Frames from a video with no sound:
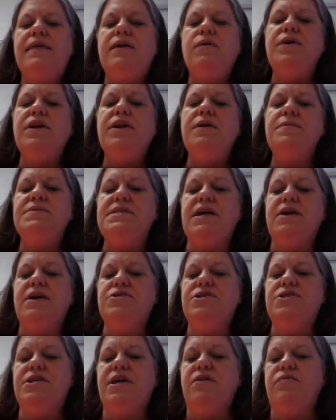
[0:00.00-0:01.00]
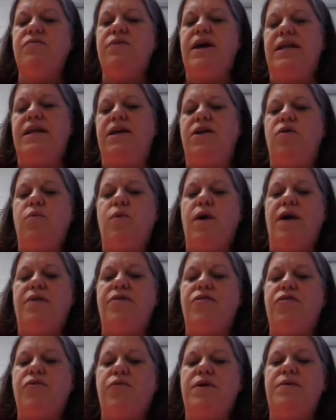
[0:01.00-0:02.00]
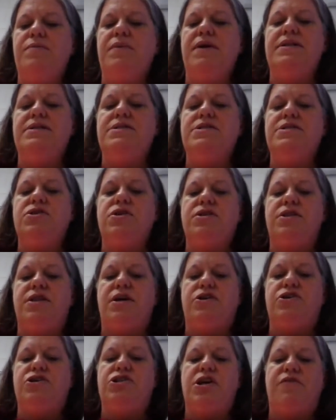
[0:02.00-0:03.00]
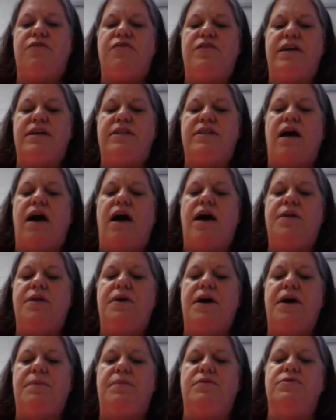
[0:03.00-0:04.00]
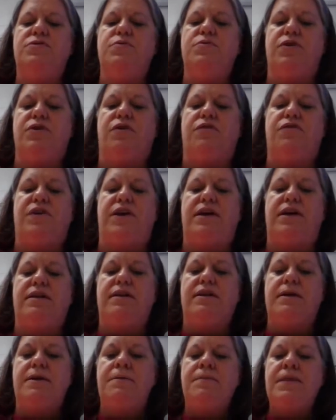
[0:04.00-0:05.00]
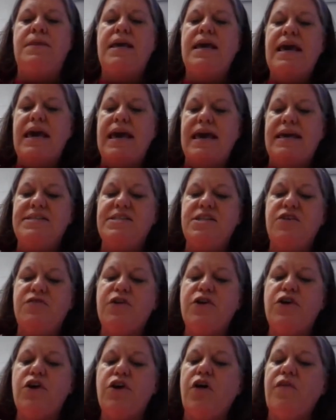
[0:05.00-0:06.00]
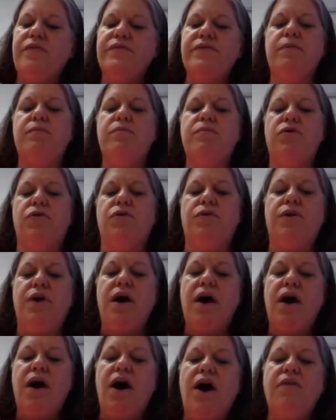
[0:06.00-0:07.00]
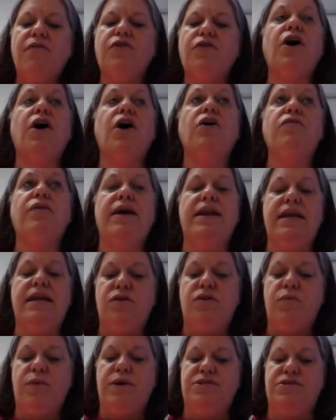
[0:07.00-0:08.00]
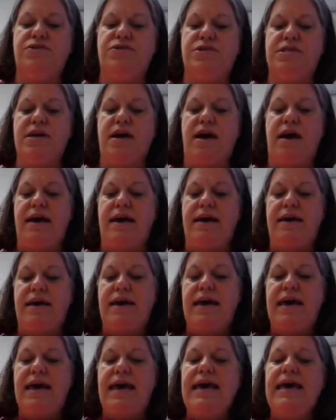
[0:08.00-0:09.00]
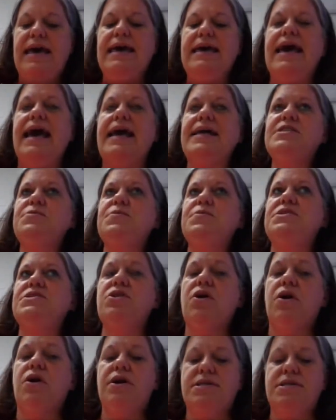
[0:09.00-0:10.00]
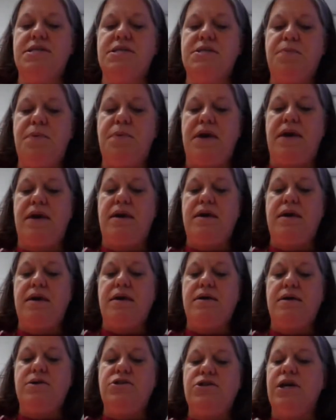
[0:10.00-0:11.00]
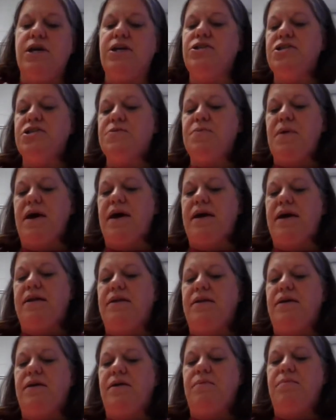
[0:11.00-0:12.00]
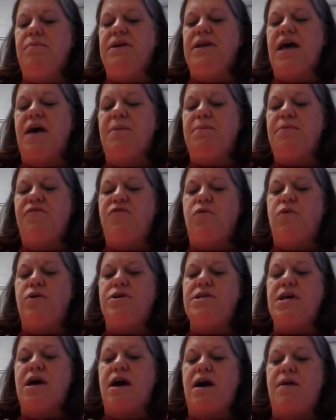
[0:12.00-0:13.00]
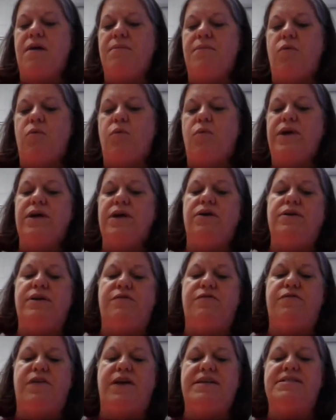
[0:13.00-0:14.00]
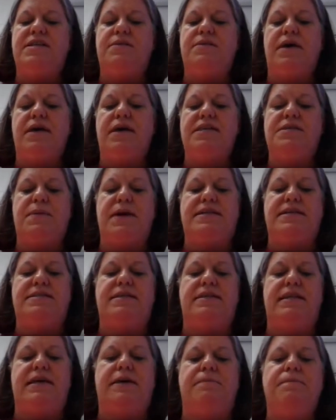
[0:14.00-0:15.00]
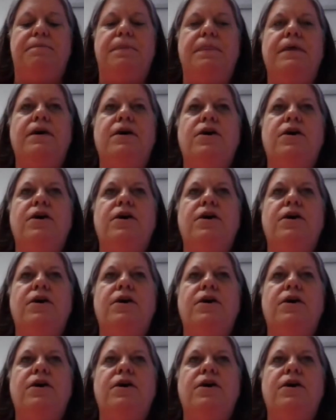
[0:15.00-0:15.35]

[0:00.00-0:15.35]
They went upstairs to get ready while the three men stood there shuffling the hot pebbles with our feet. A silver curve of the moon hovered already in the western sky. Gatsby started to speak, changed his mind, but not before Tom wheeled and faced him expectantly.